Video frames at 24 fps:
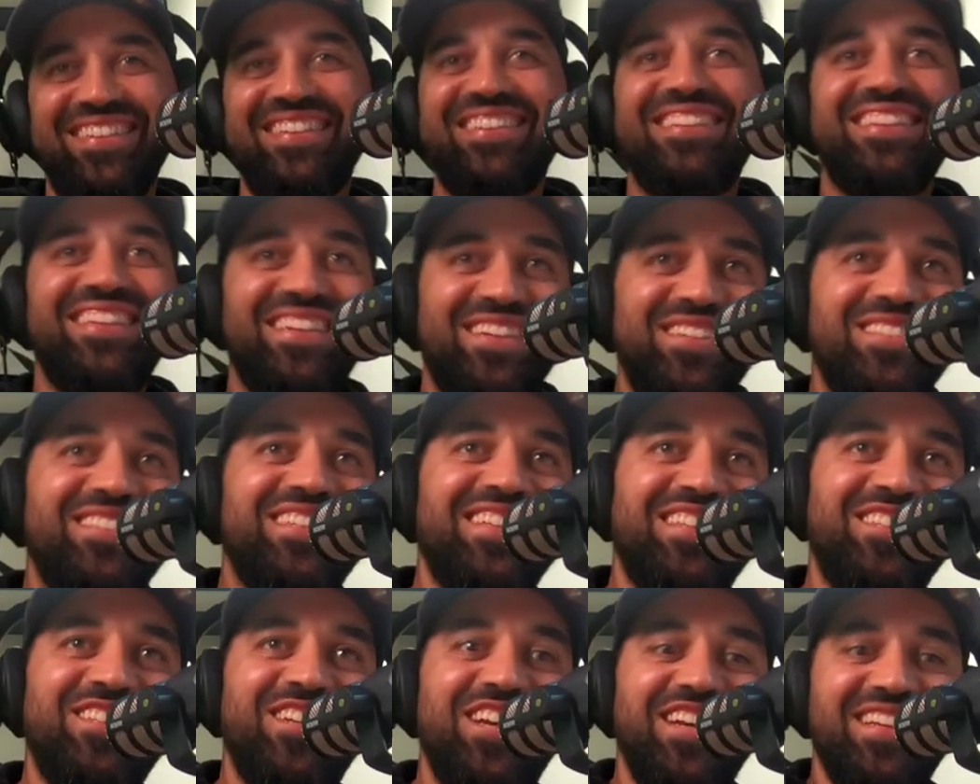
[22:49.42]
there's the
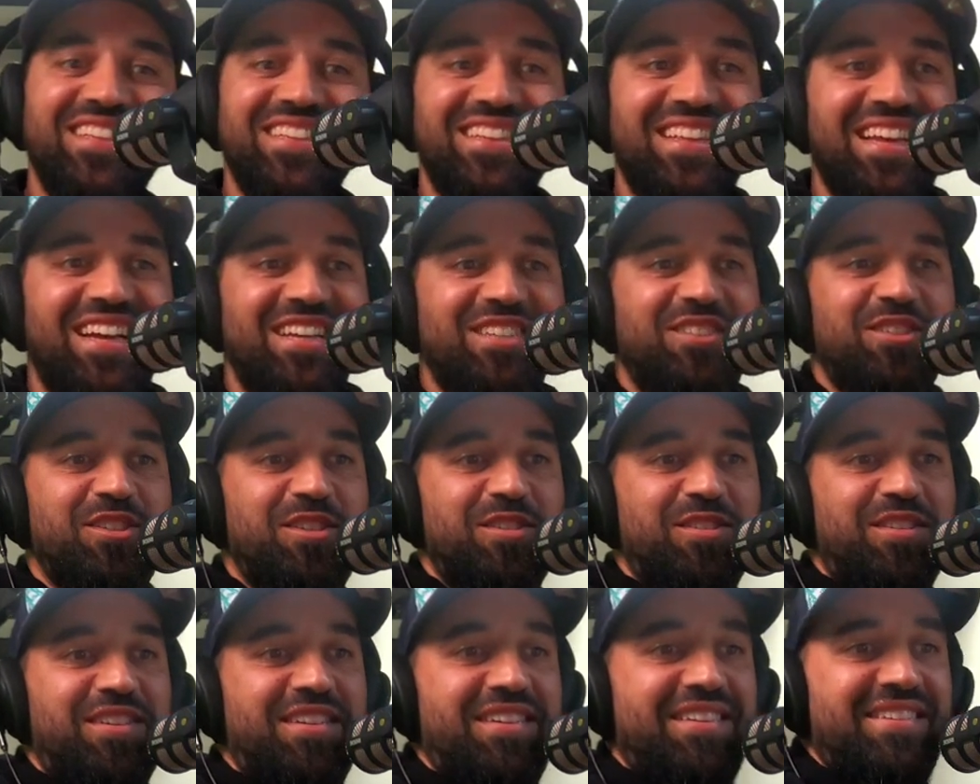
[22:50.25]
jet, that
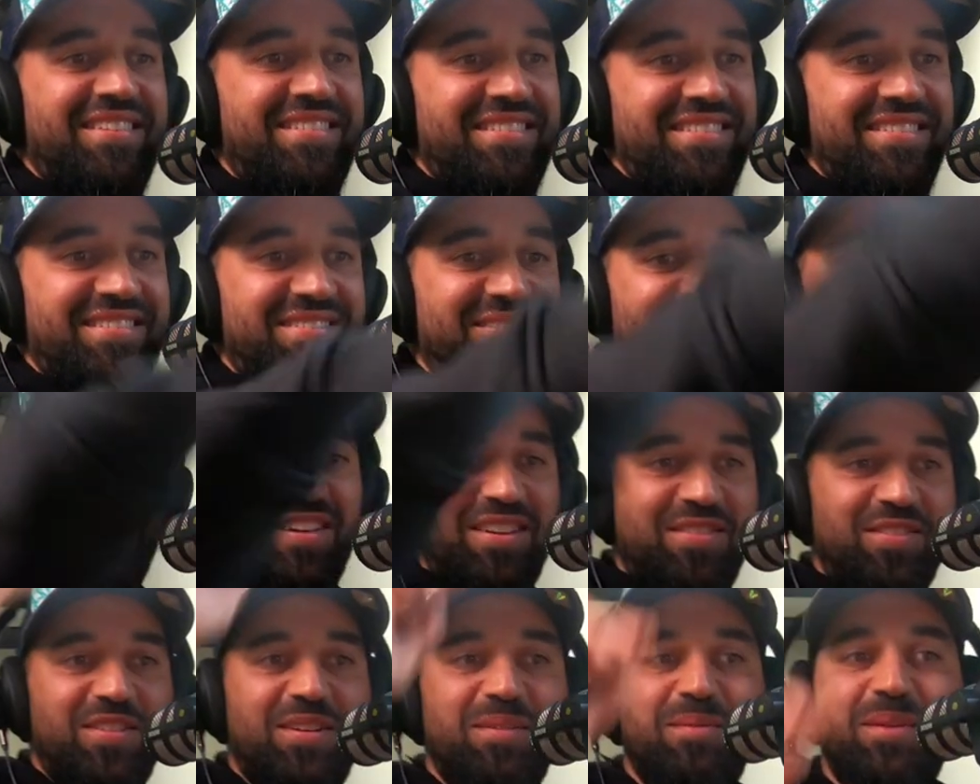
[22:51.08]
joke.
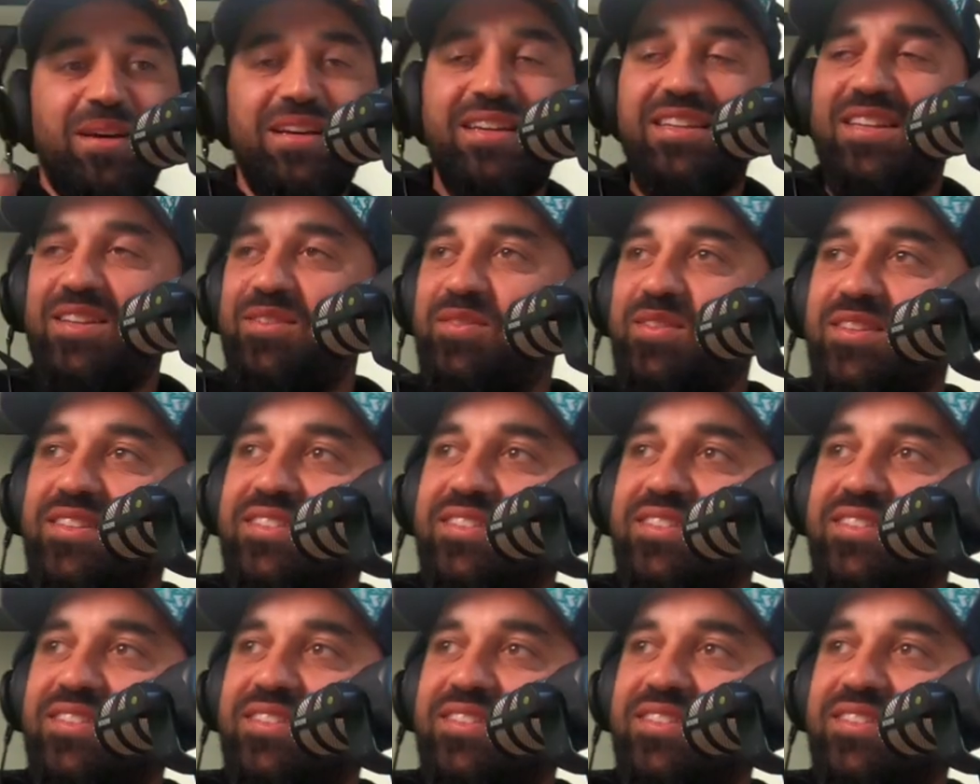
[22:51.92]
Whatever. I'm not gonna even.